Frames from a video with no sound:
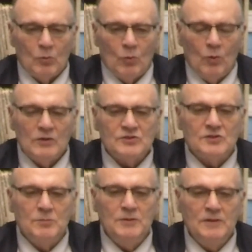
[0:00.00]

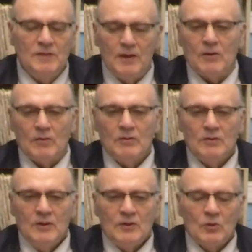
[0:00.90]
wants to be there,
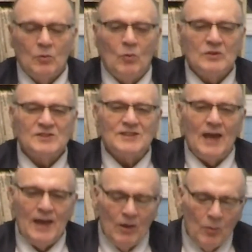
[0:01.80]
that wants
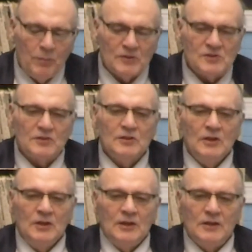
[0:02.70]
to help us.
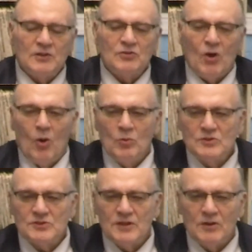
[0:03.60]
And it's
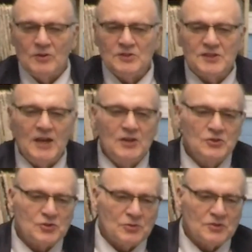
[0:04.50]
always there. His
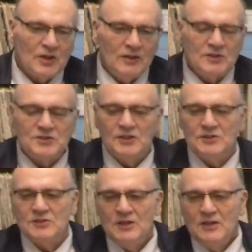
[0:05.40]
angels,
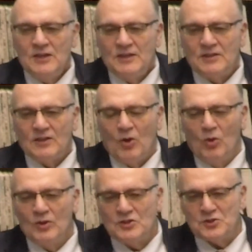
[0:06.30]
it's the
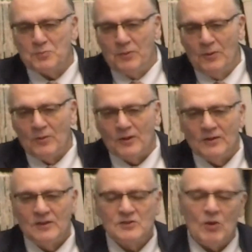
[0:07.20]
Holy
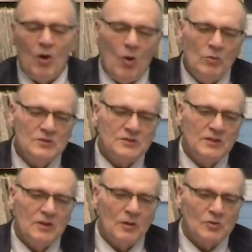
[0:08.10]
Spirit. It's always
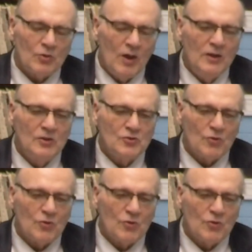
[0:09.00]
there trying to